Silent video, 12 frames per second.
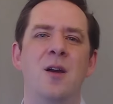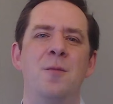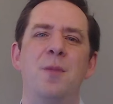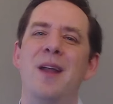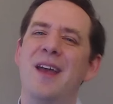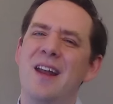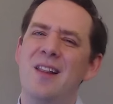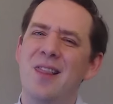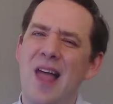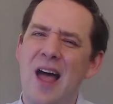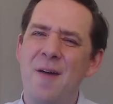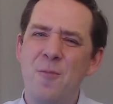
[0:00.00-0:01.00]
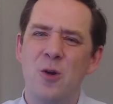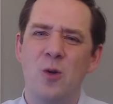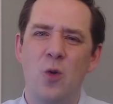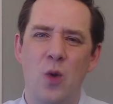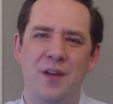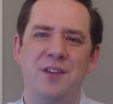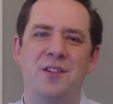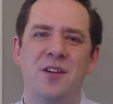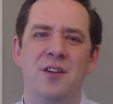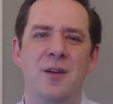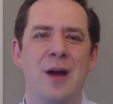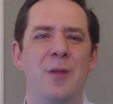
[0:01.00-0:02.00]
But I get a lot more
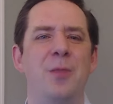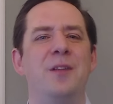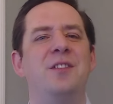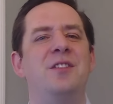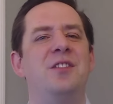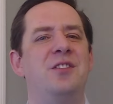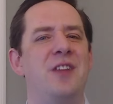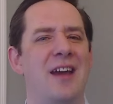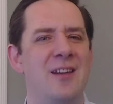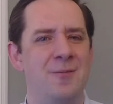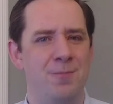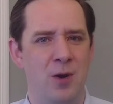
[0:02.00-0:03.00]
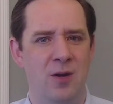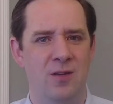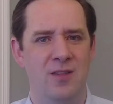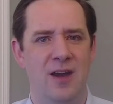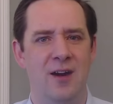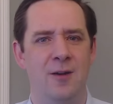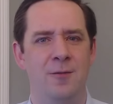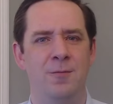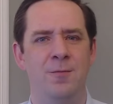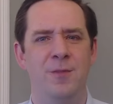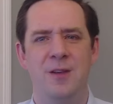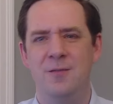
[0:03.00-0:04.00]
questions about the second part there,
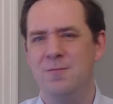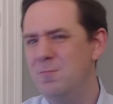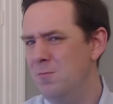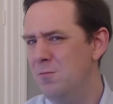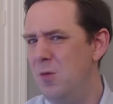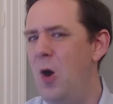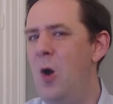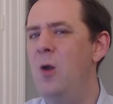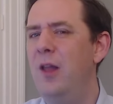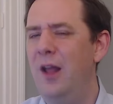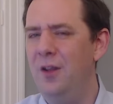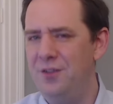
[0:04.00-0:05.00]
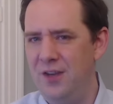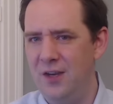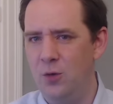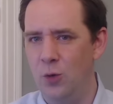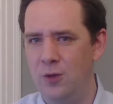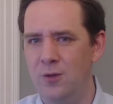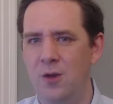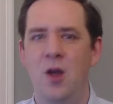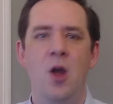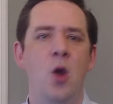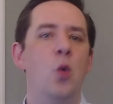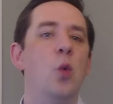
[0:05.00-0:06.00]
that all else equal,
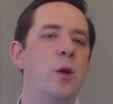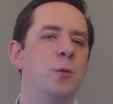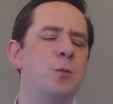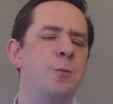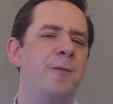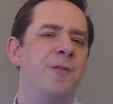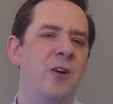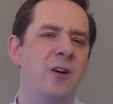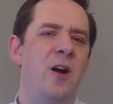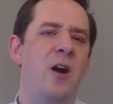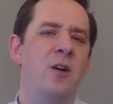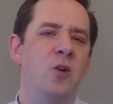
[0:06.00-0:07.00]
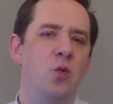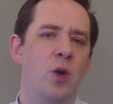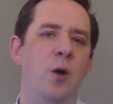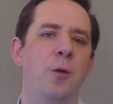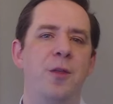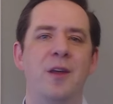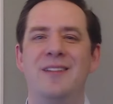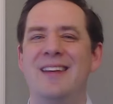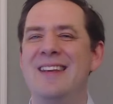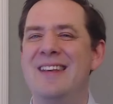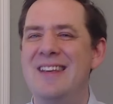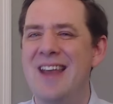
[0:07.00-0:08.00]
we prefer our growth to
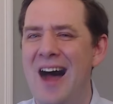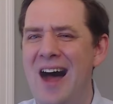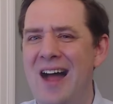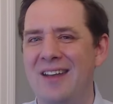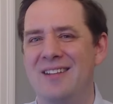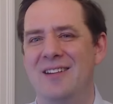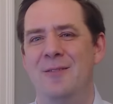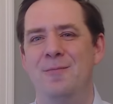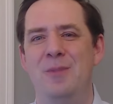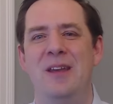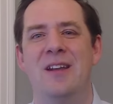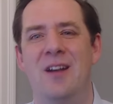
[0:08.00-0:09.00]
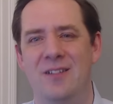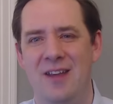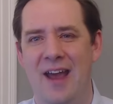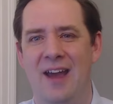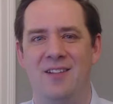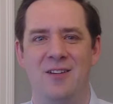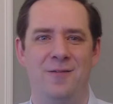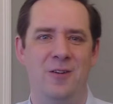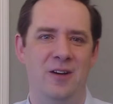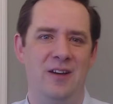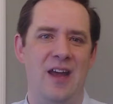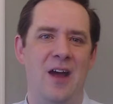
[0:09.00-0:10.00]
not be in our
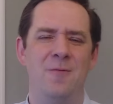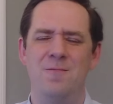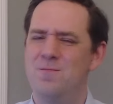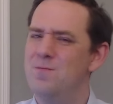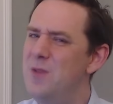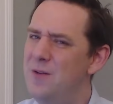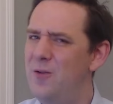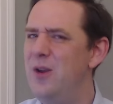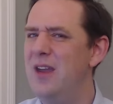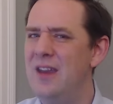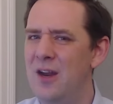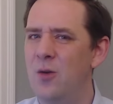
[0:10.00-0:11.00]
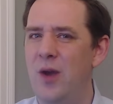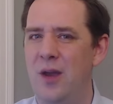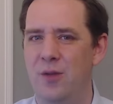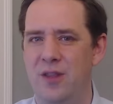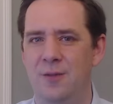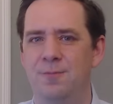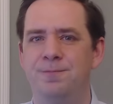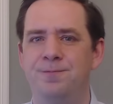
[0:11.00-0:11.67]
tax-deferred account if we can get away with it.